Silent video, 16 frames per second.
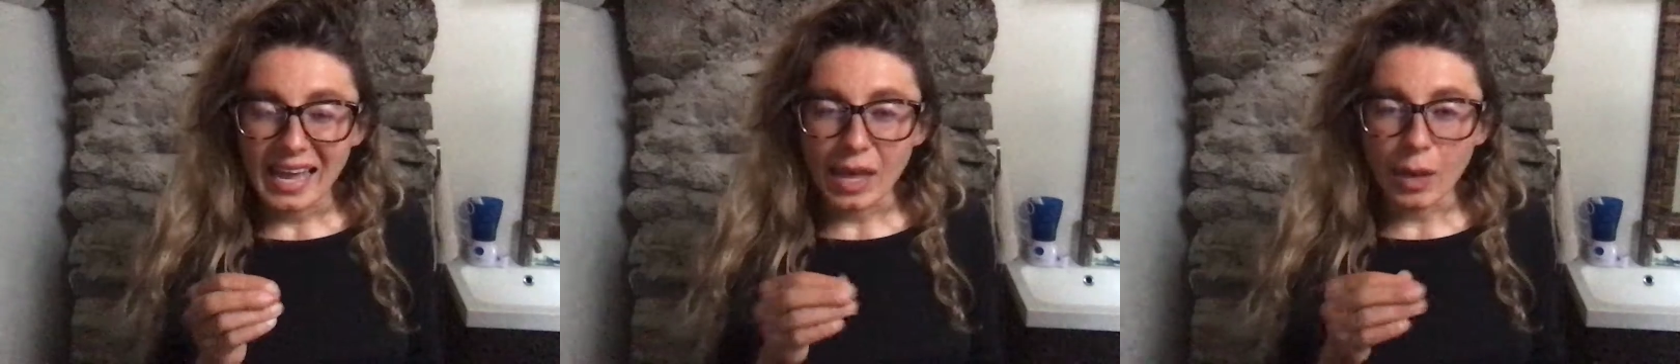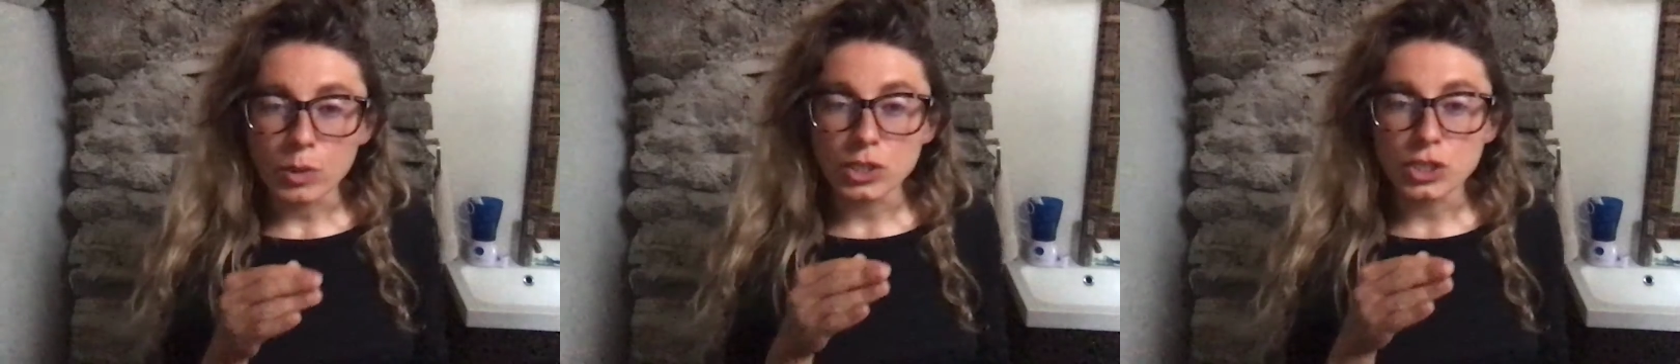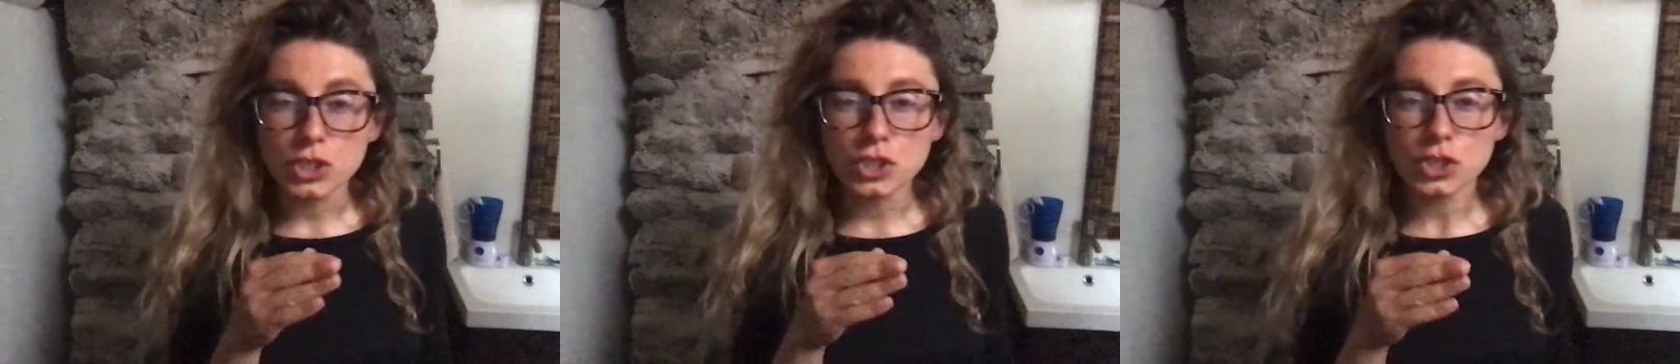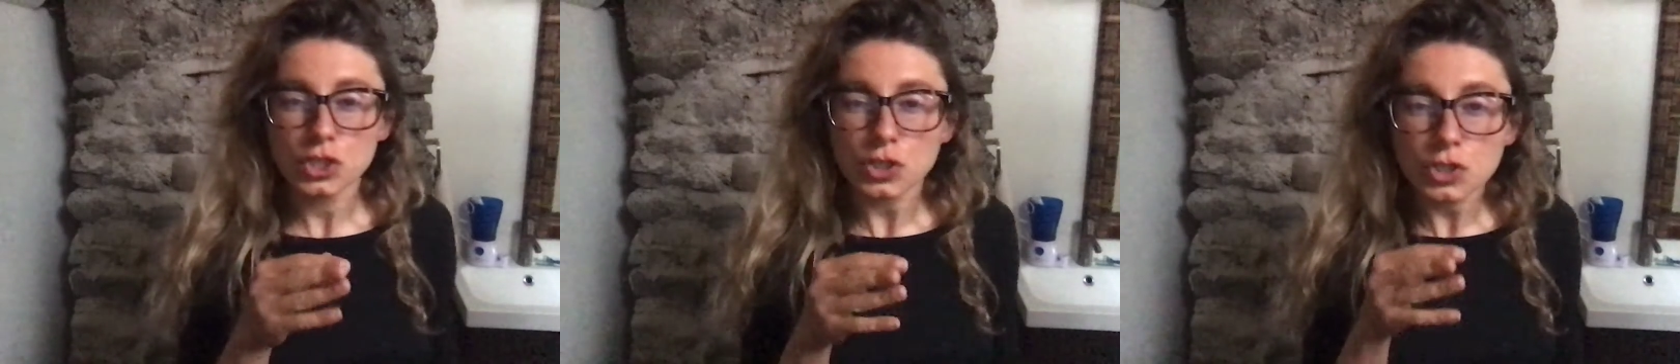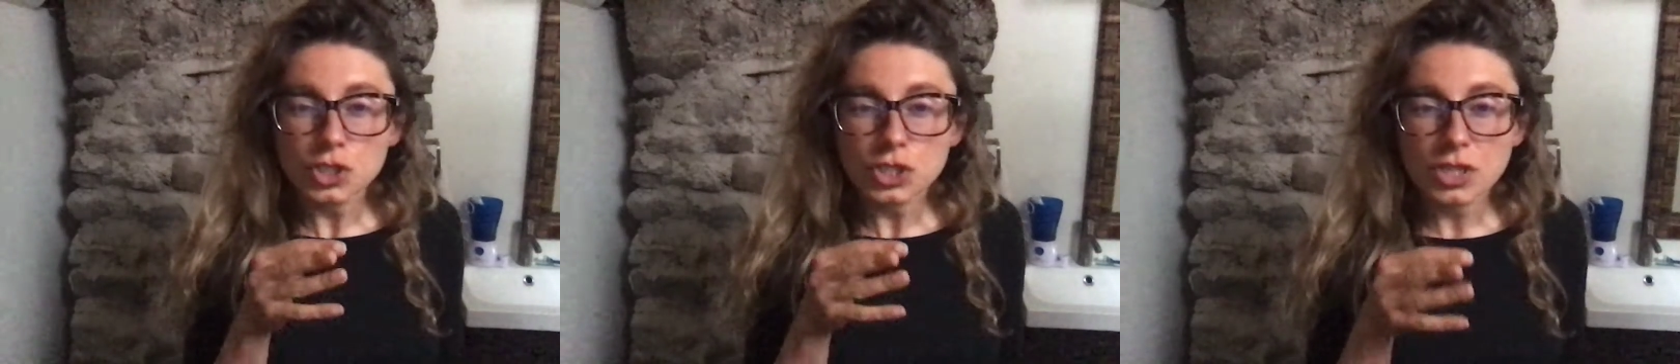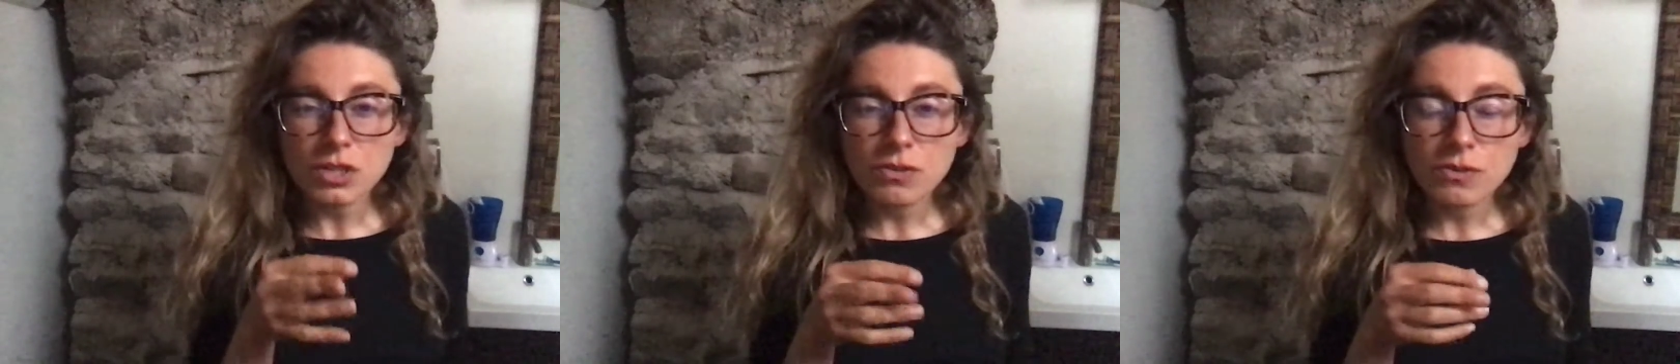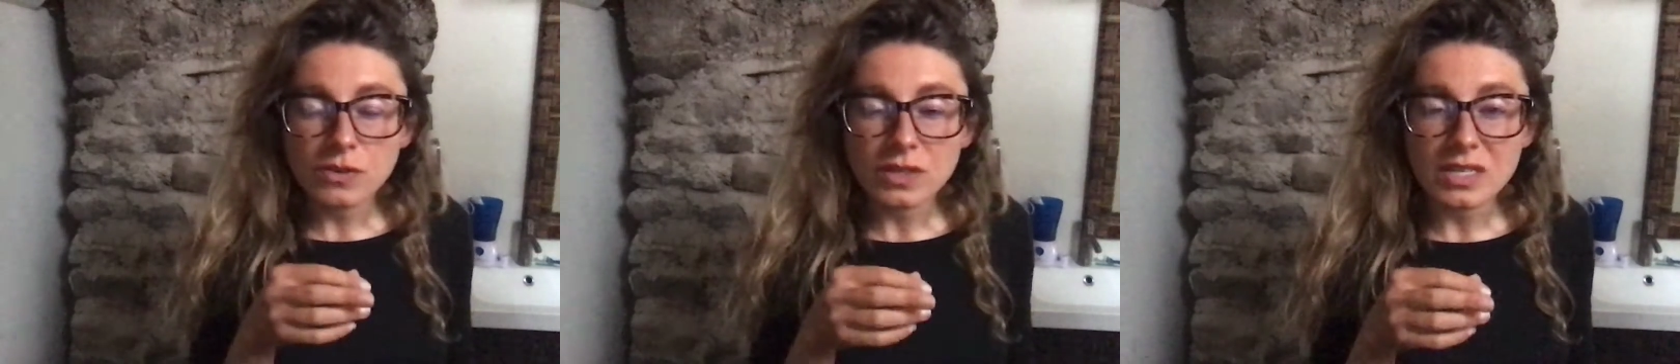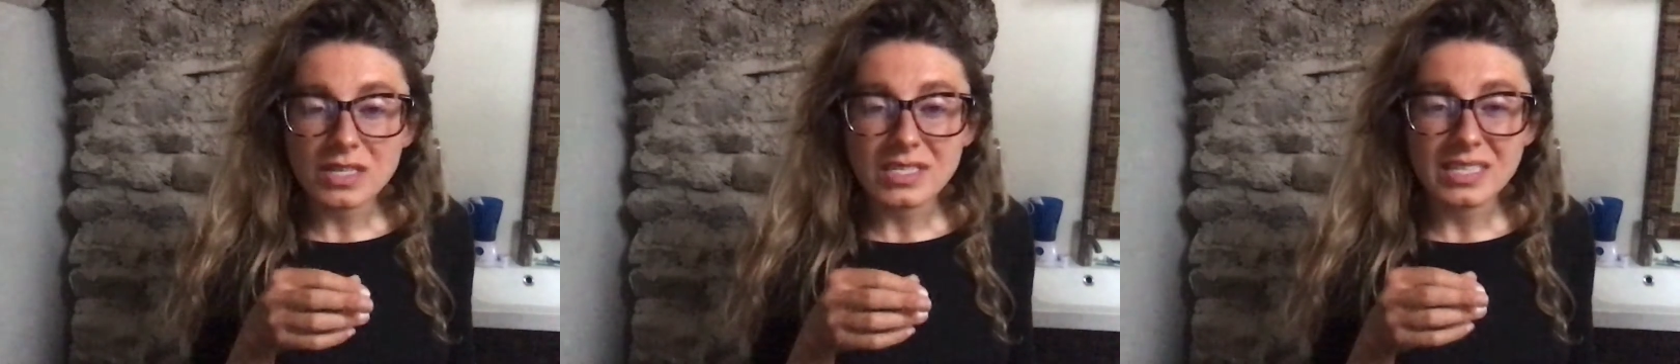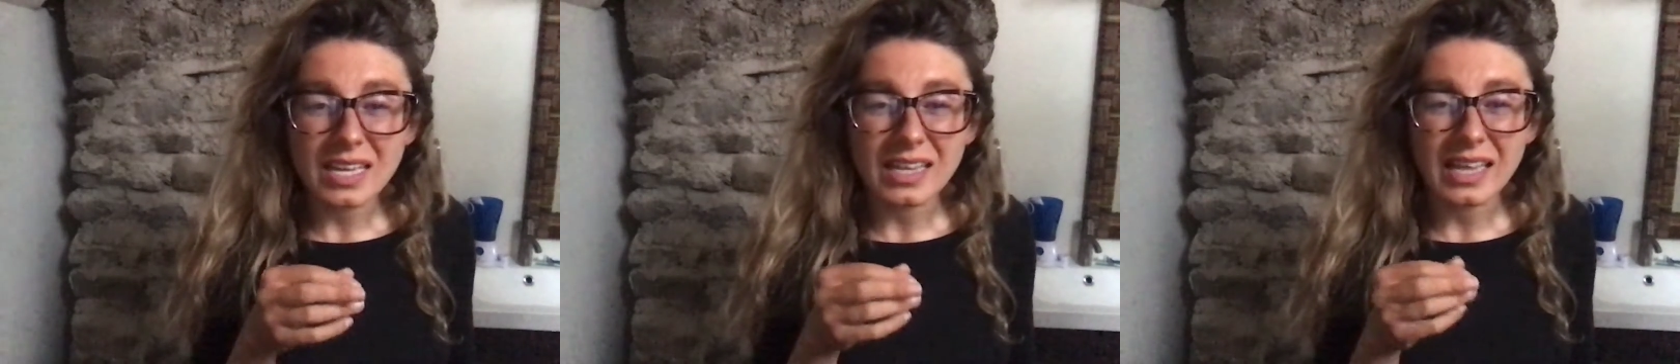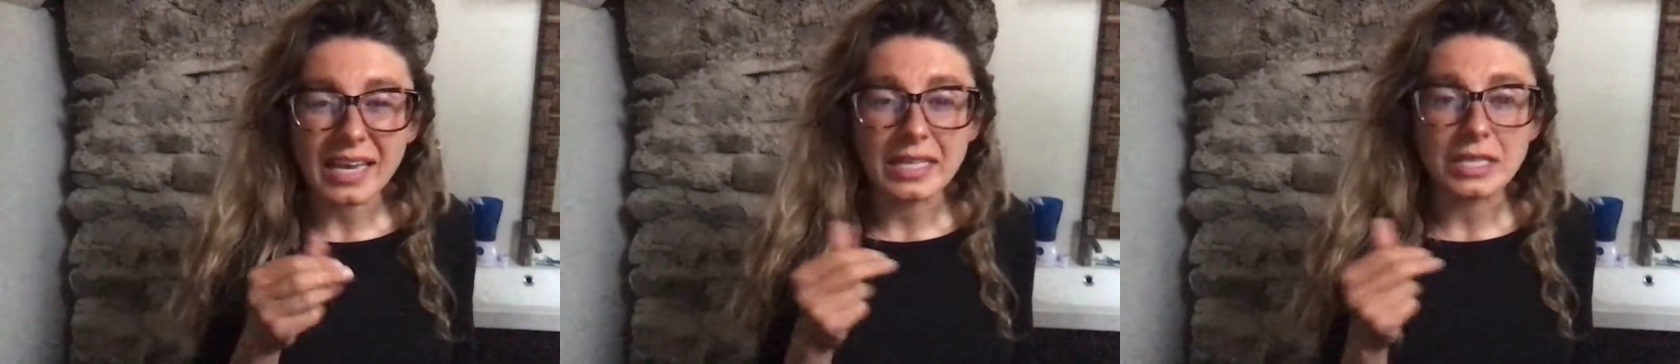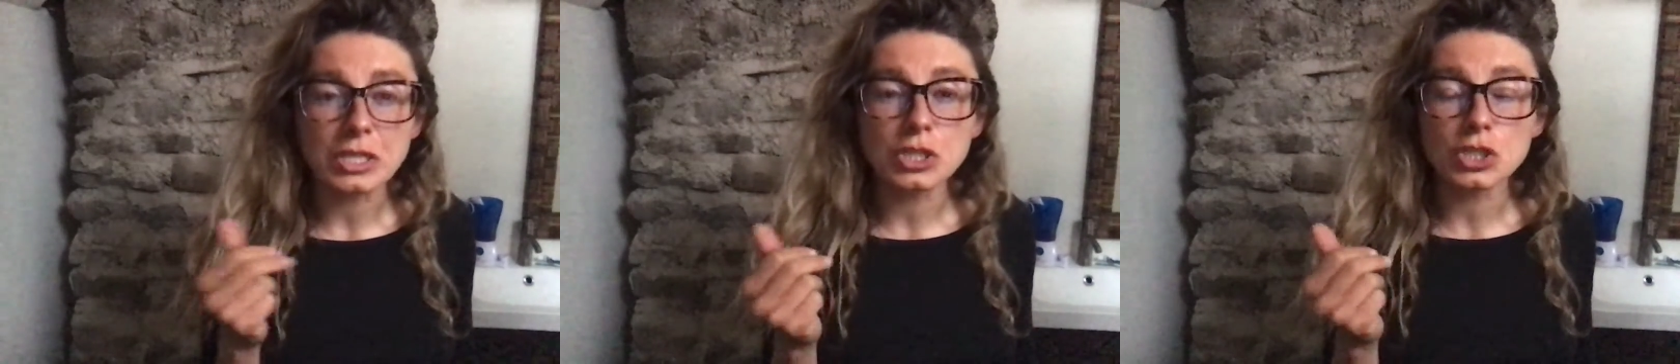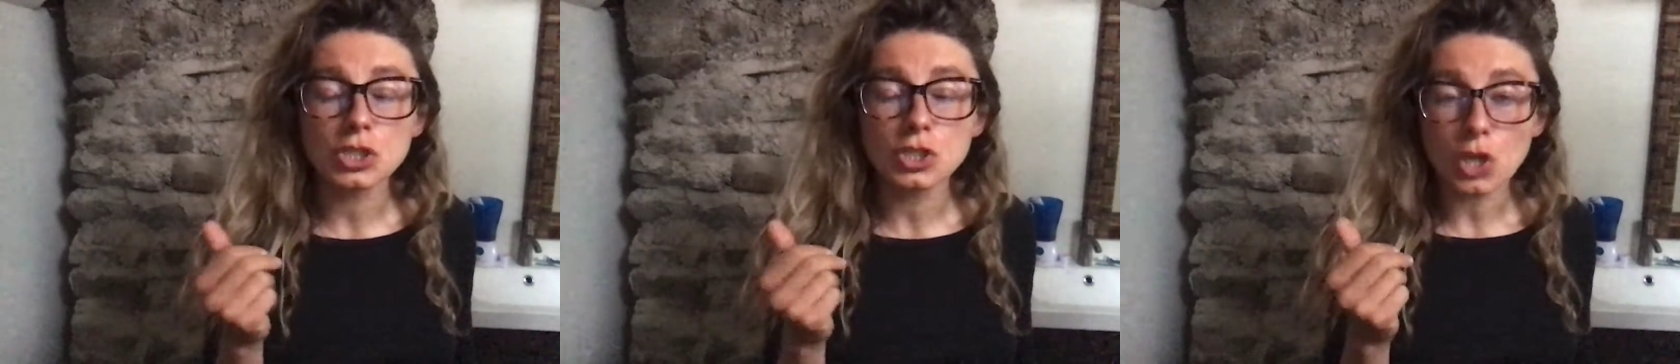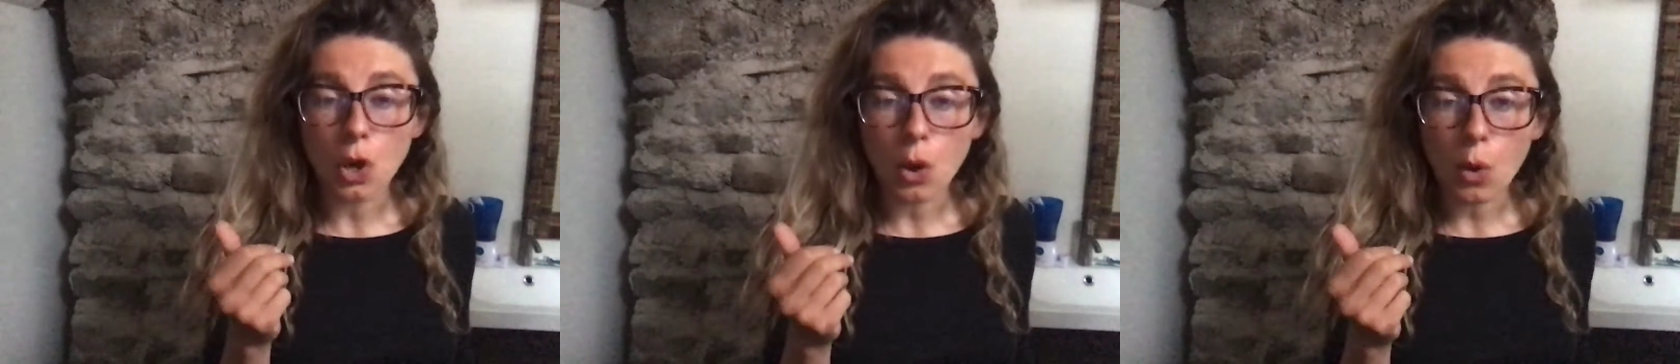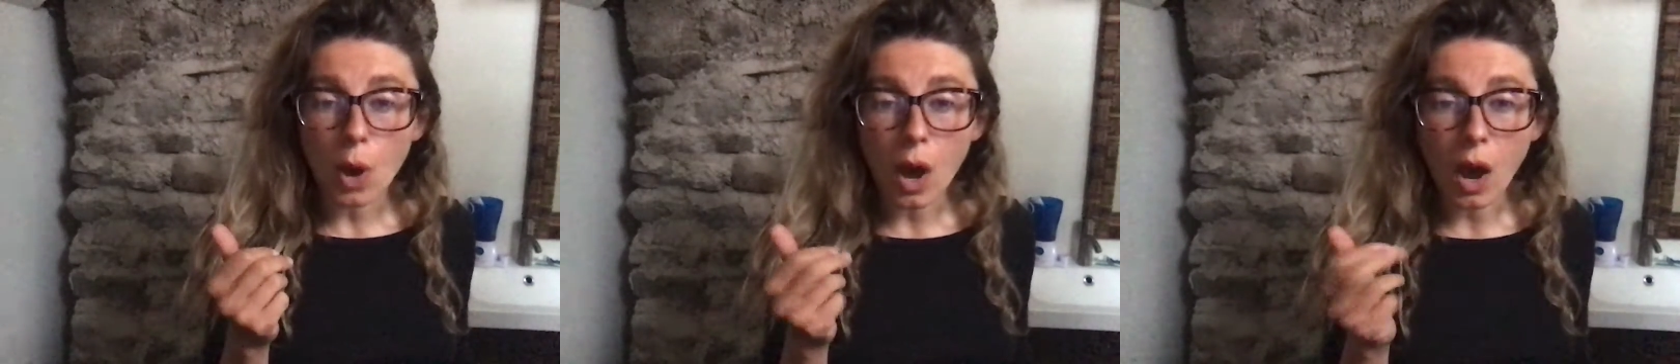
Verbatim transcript: it was searching for the sunlight so